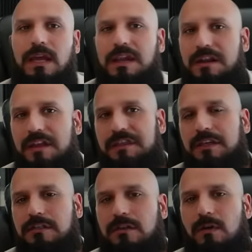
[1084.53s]
nothing
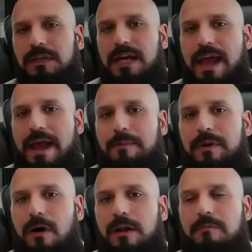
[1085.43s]
is going to happen
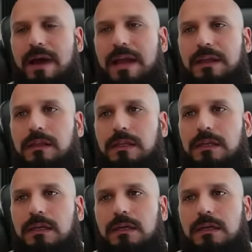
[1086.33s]
automatically,